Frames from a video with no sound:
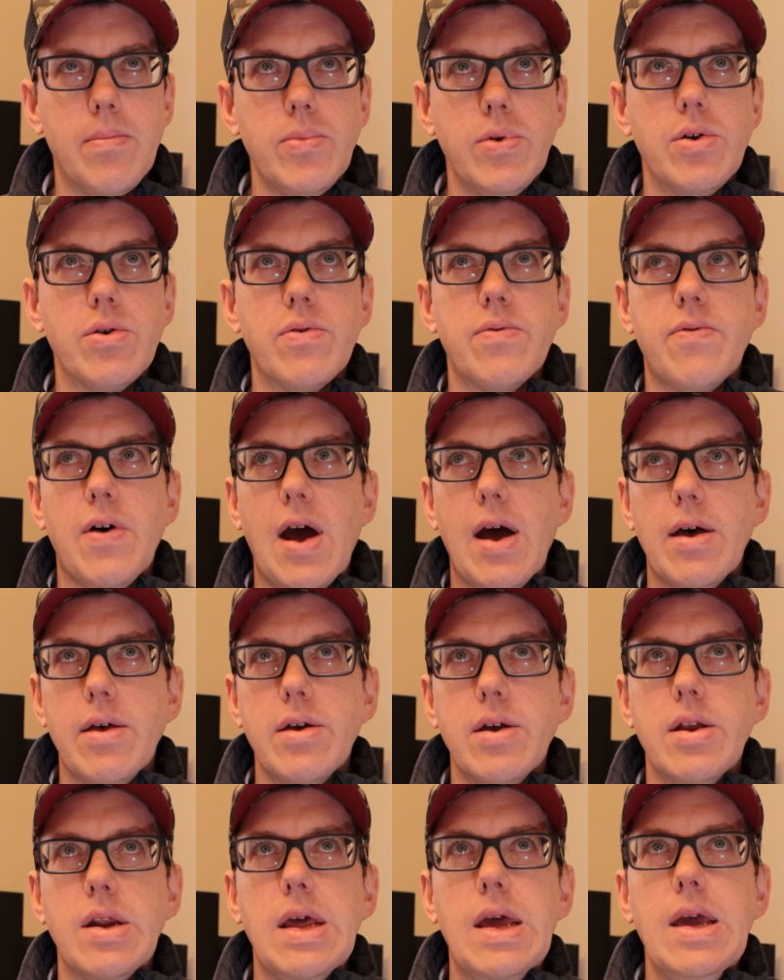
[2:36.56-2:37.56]
you're
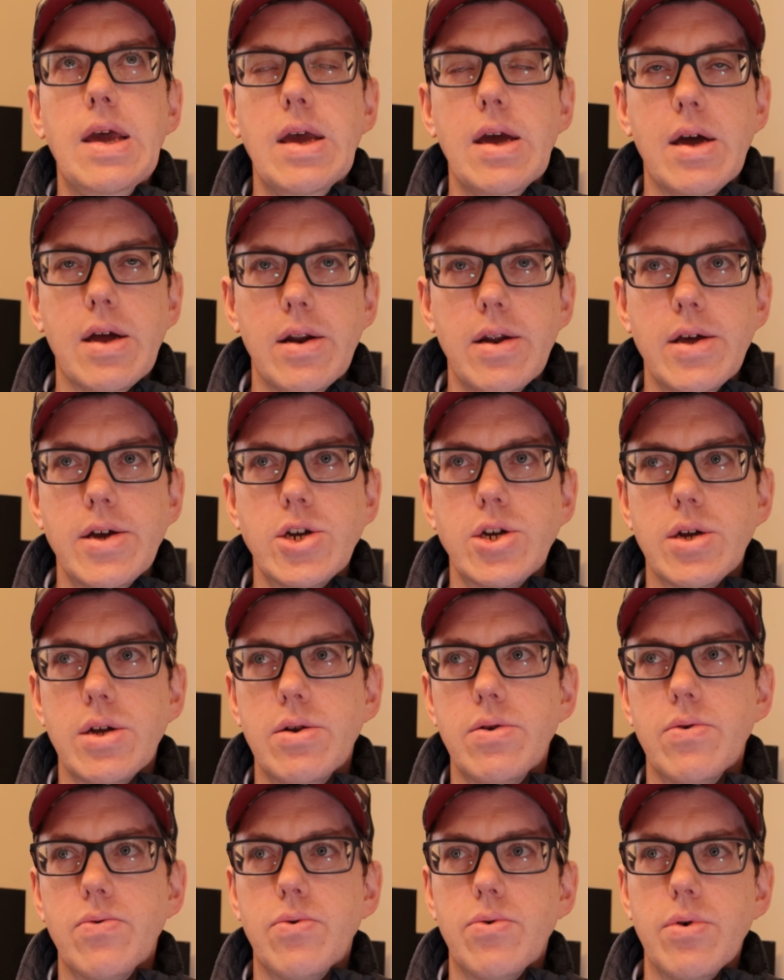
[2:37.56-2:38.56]
filing a
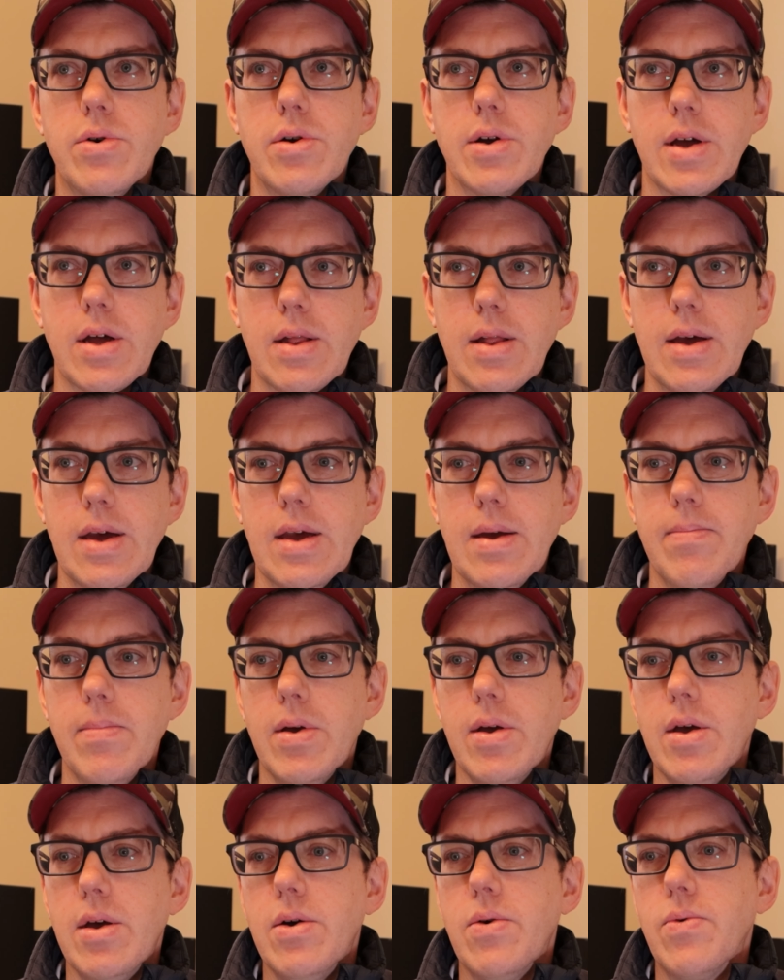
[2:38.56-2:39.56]
condition or a claim
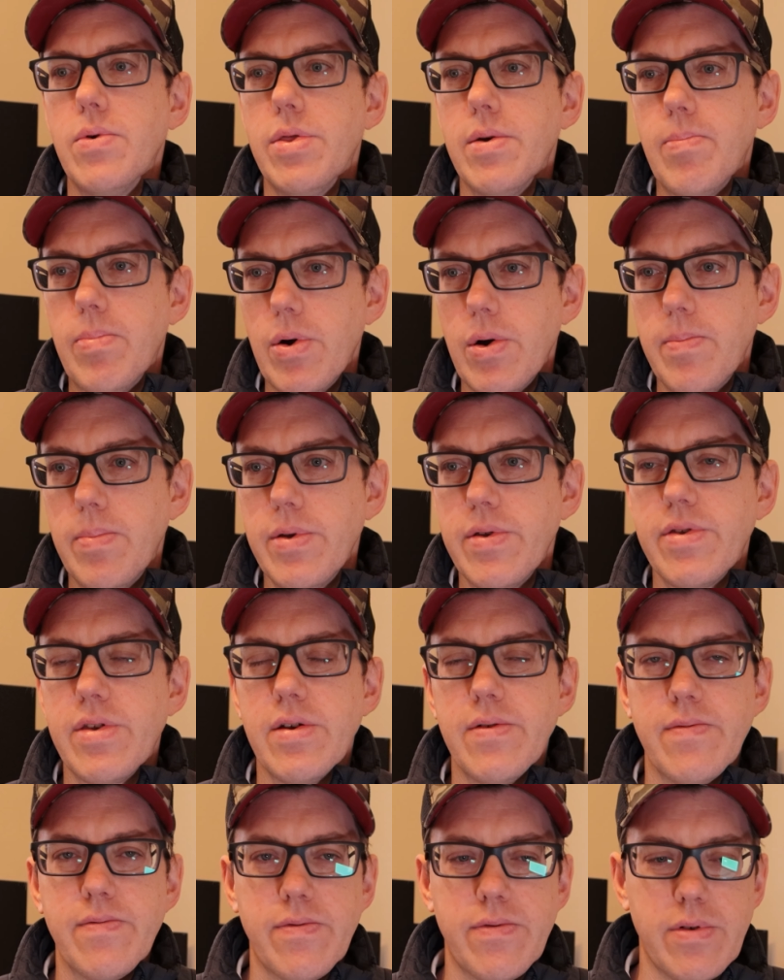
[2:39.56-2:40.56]
with the purpose
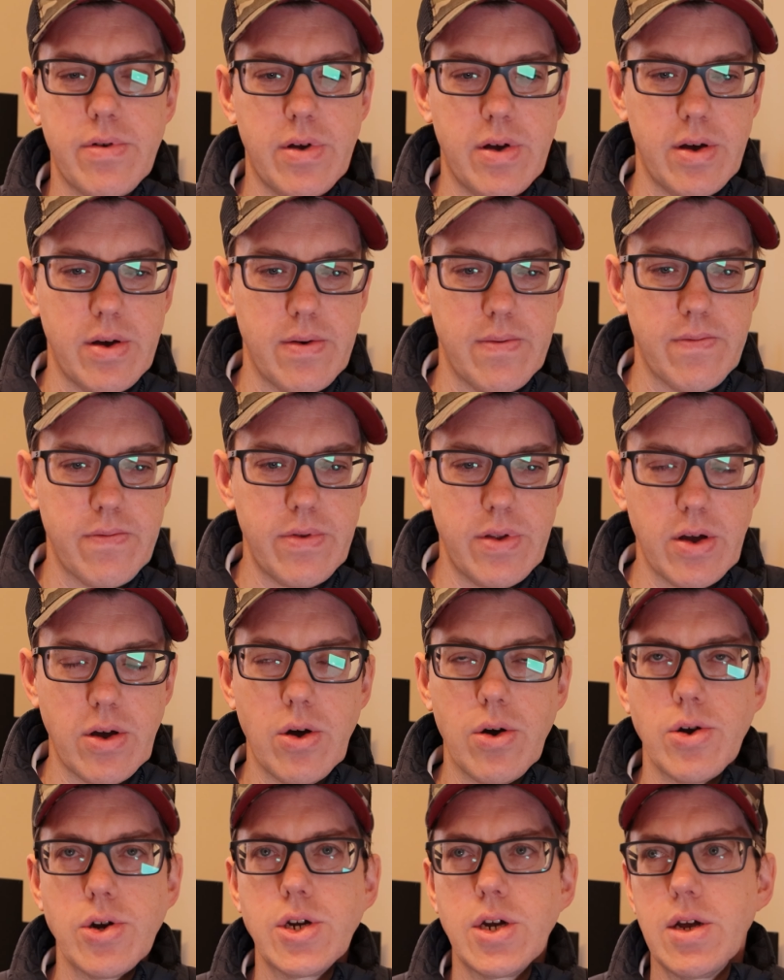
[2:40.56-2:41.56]
of
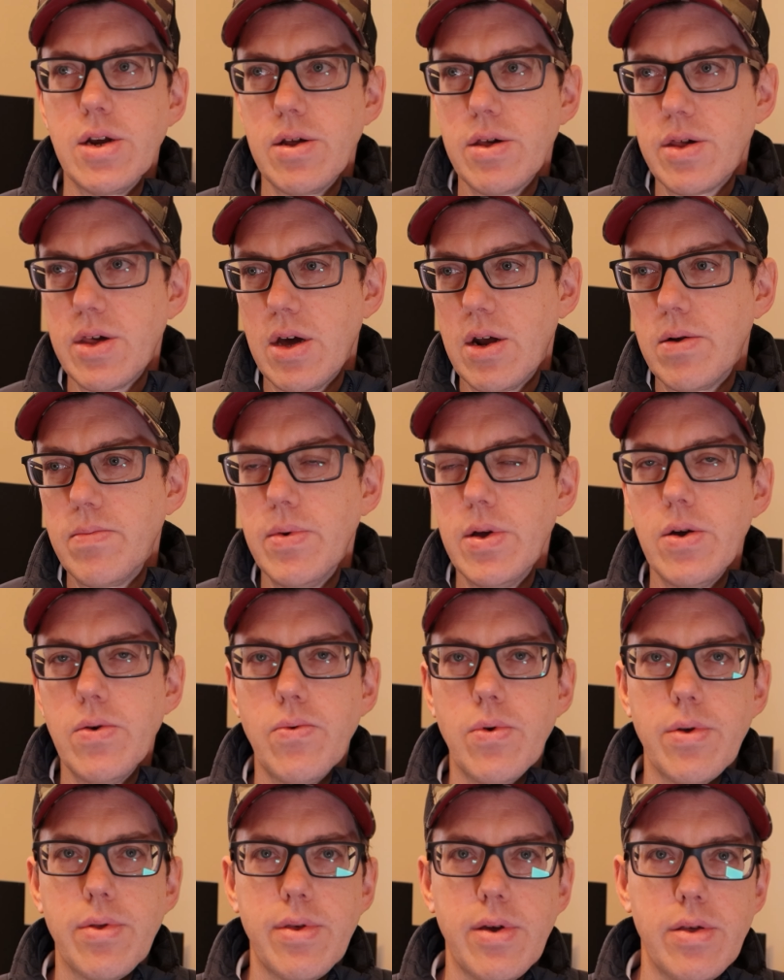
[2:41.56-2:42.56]
negotiating a settlement
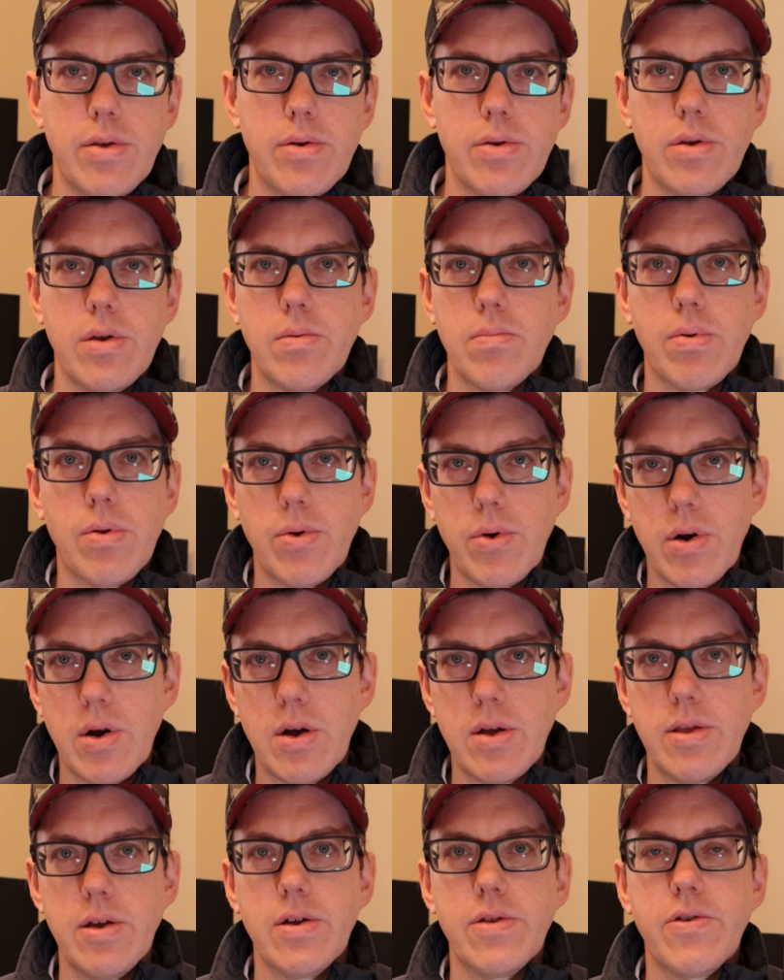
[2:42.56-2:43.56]
with either the employer
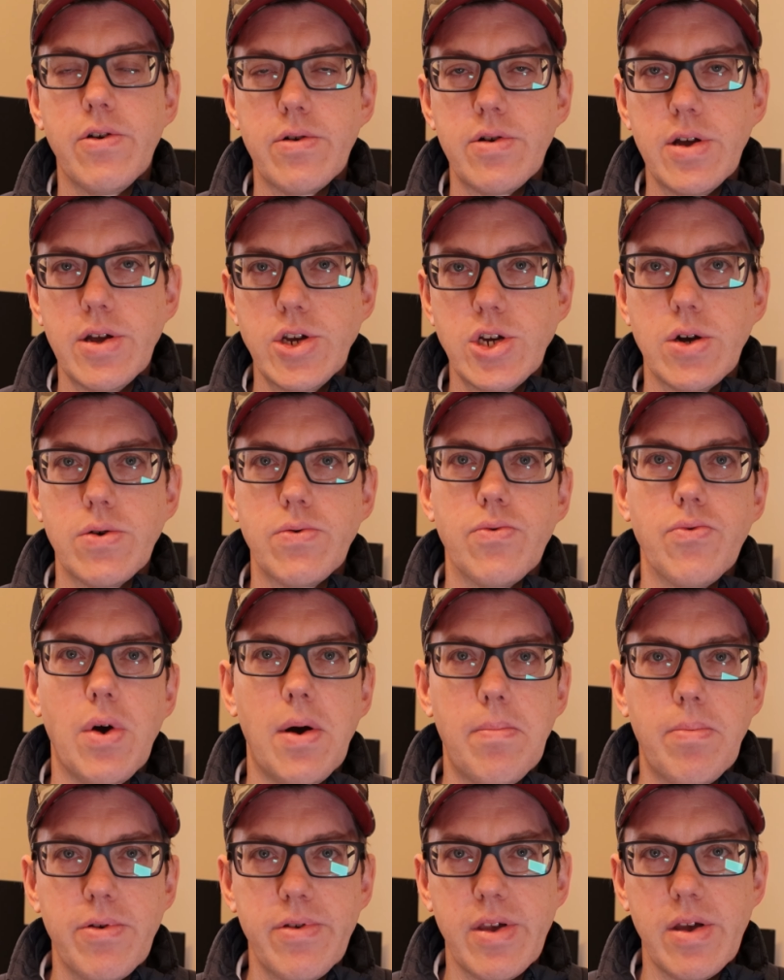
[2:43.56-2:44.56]
and the attorney general
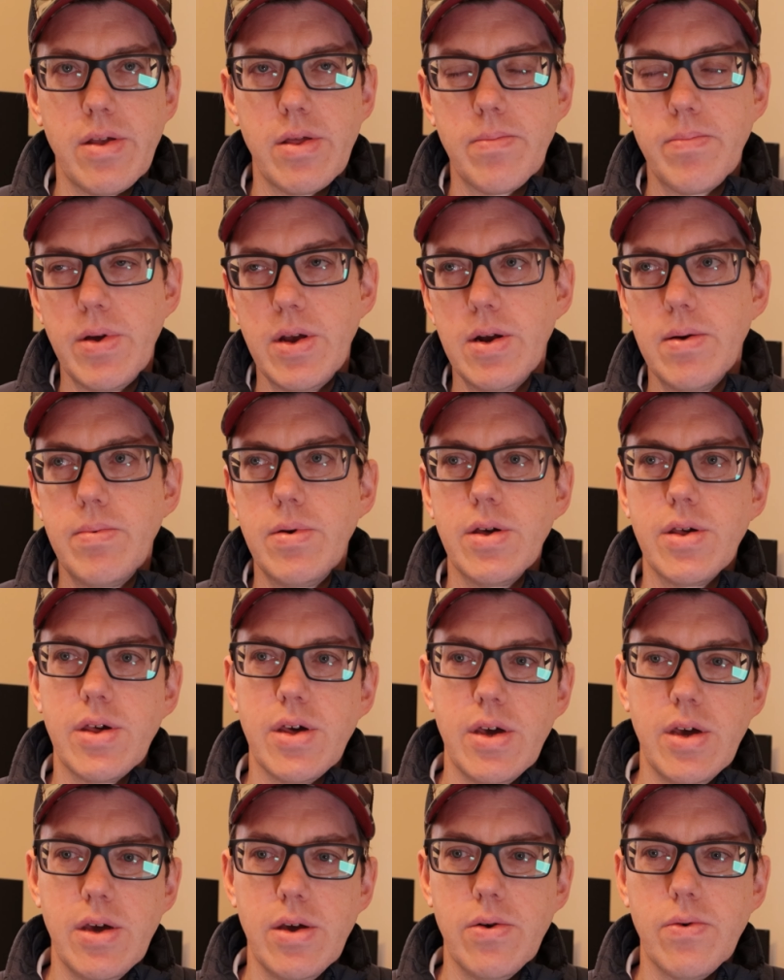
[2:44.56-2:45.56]
representing the
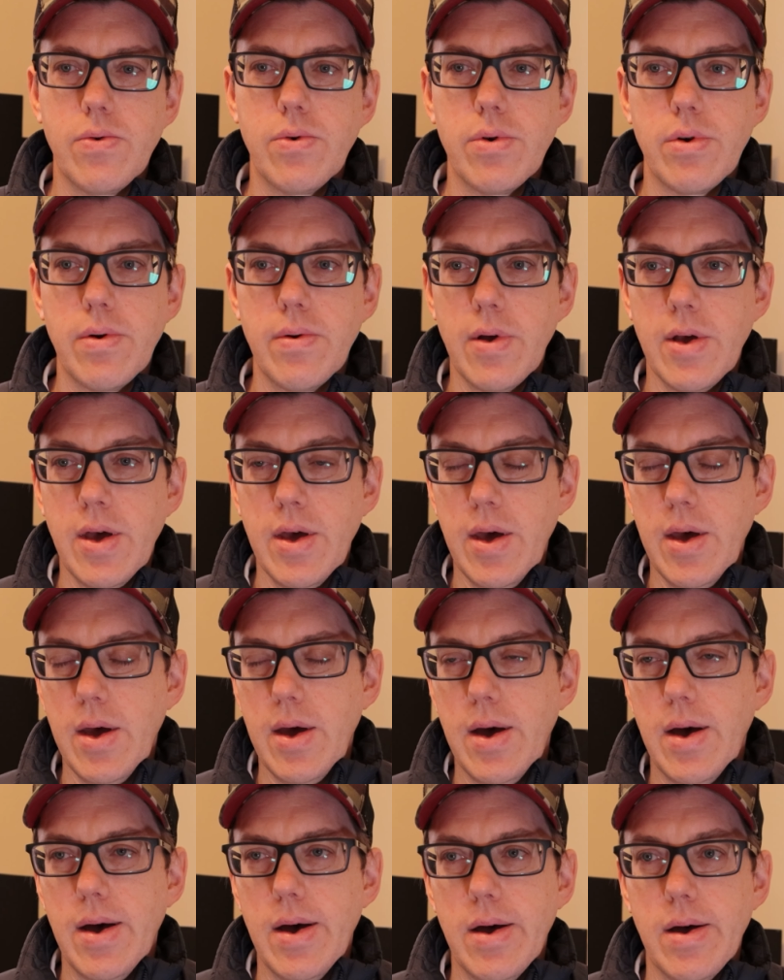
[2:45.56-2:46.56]
BWC, or
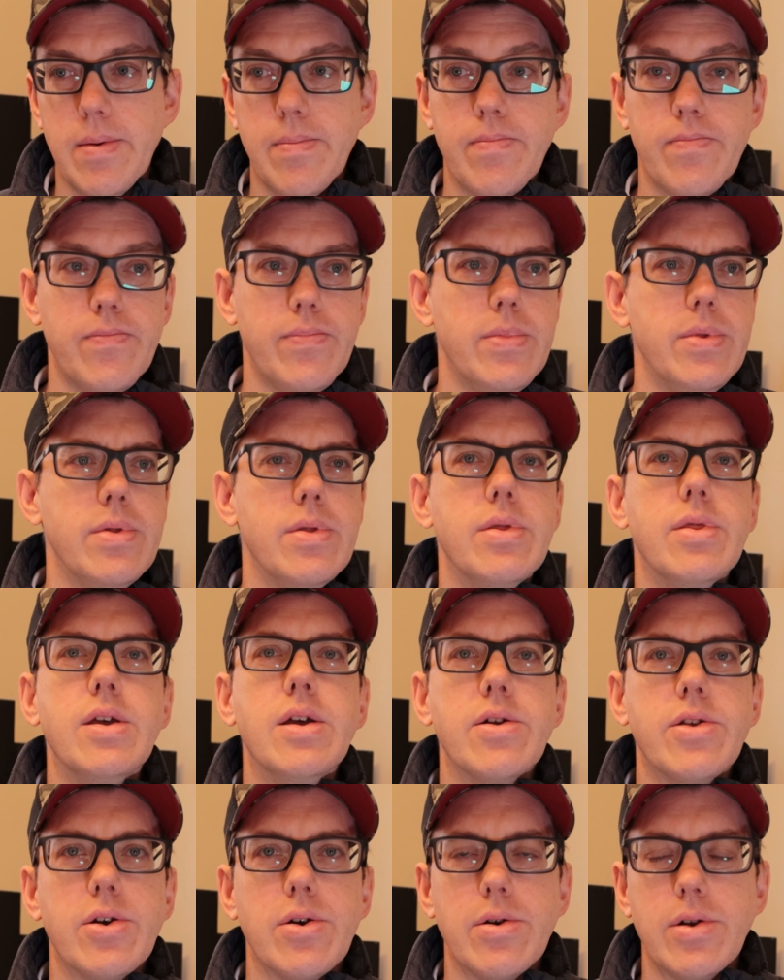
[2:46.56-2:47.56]
the
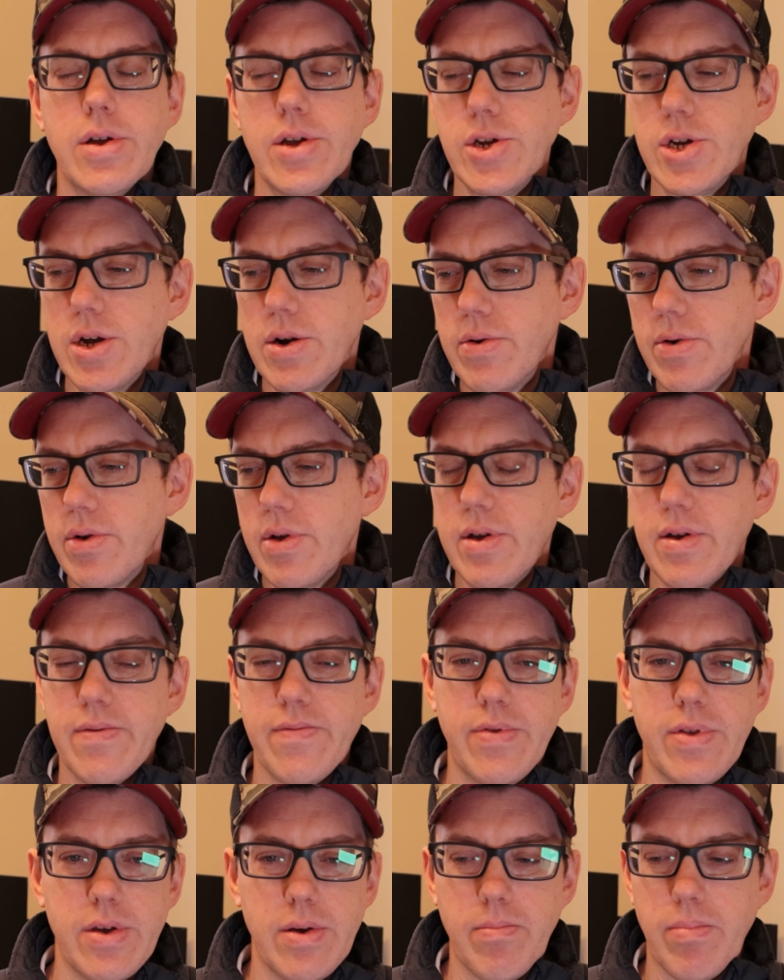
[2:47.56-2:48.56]
attorney general
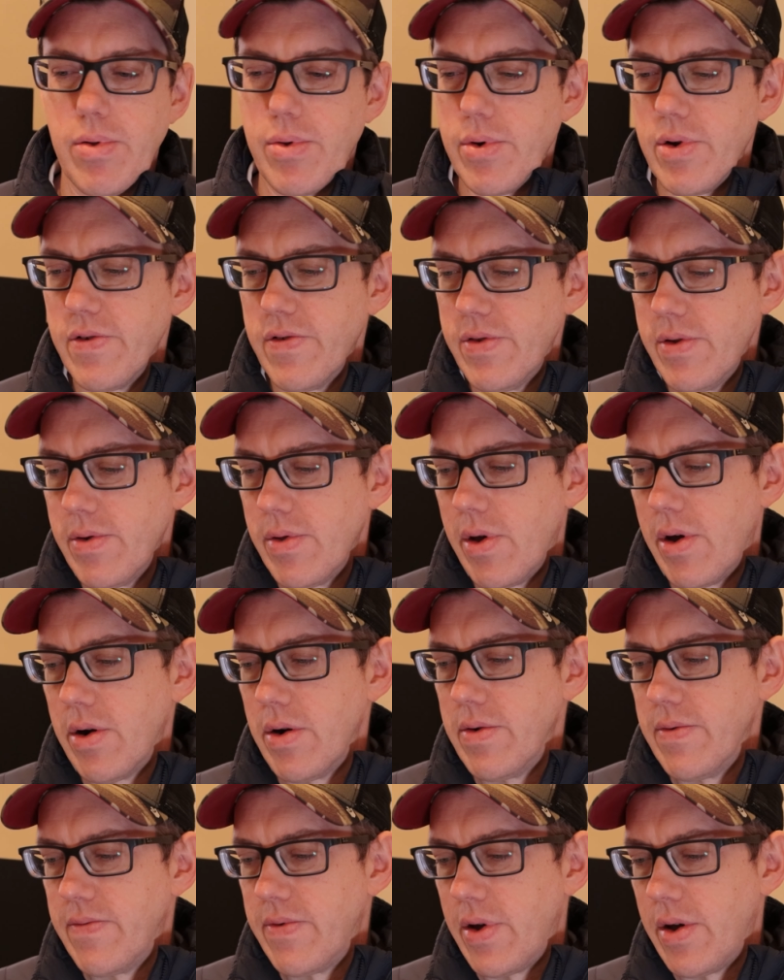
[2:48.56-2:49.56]
if the employer is no
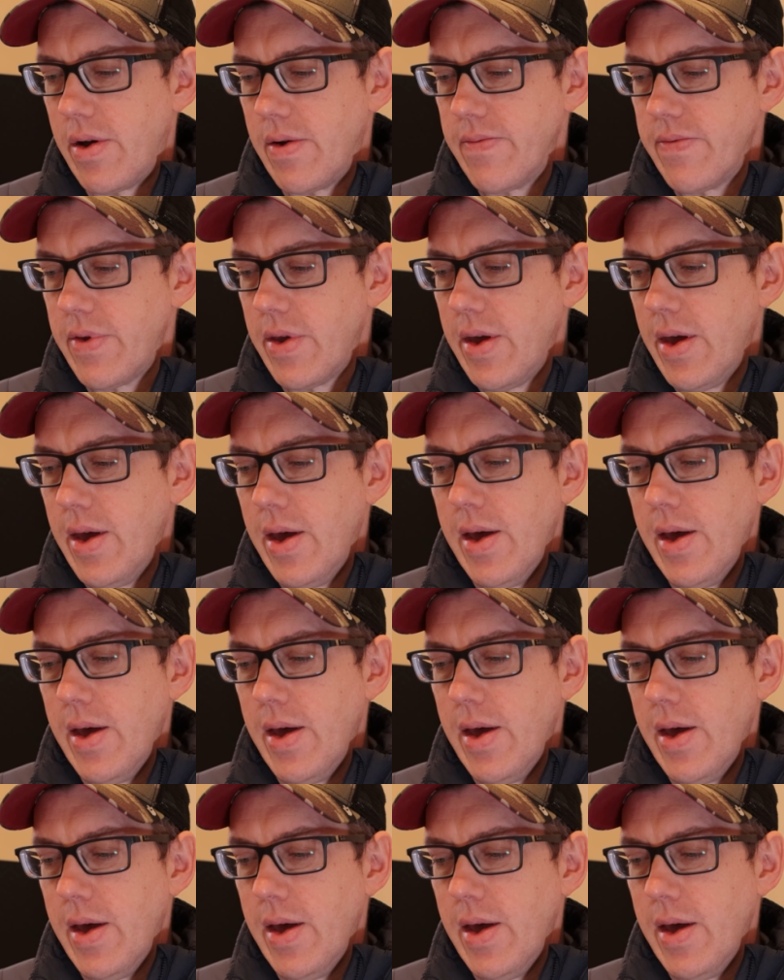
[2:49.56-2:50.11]
longer involved.